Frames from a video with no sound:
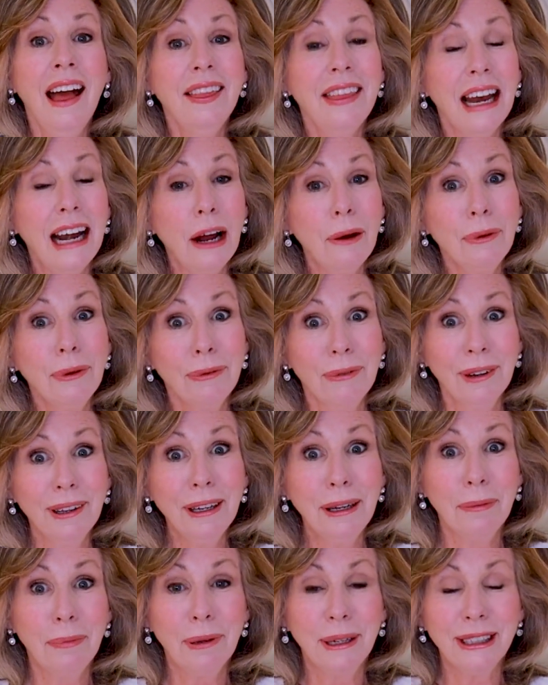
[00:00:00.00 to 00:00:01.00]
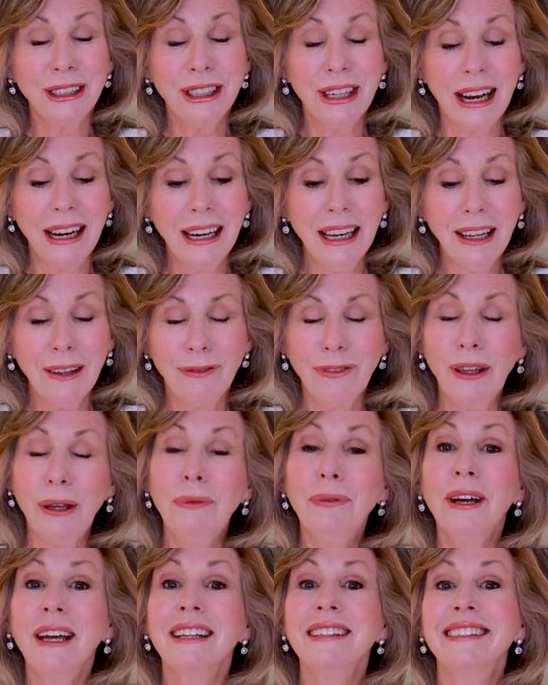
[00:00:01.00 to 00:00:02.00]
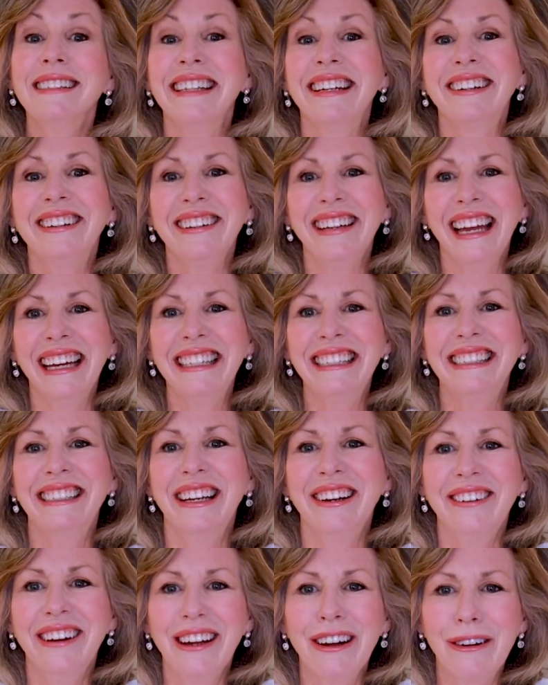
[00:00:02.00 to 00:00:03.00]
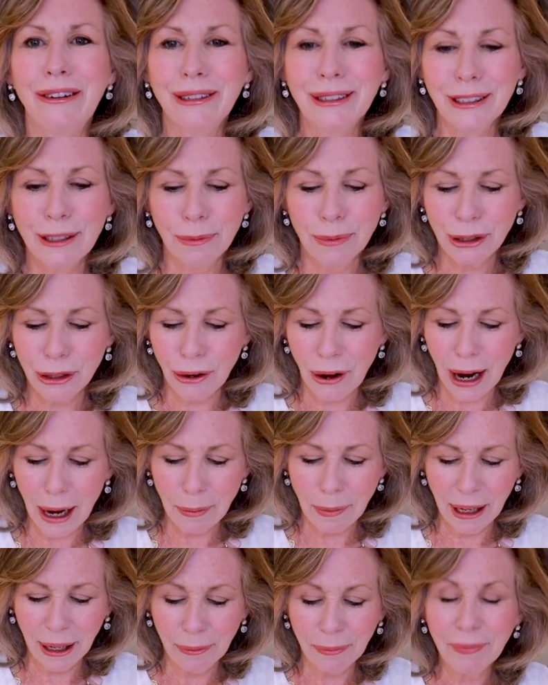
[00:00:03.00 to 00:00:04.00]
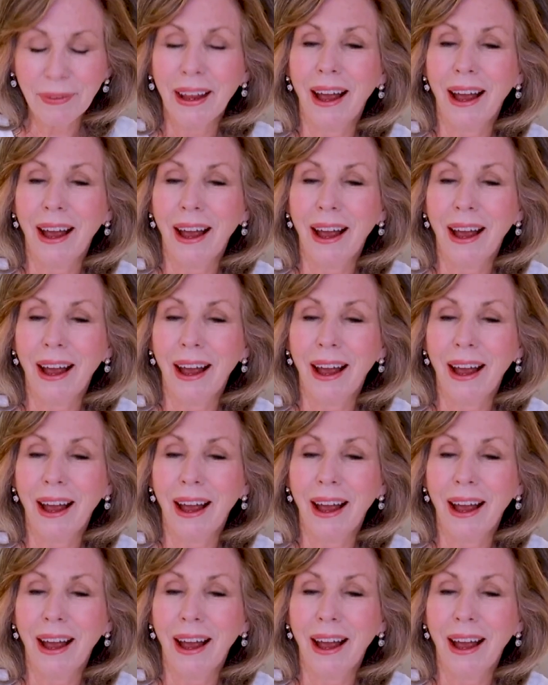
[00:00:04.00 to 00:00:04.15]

then I would really appreciate it if you would consider like, sharing, or subscribing.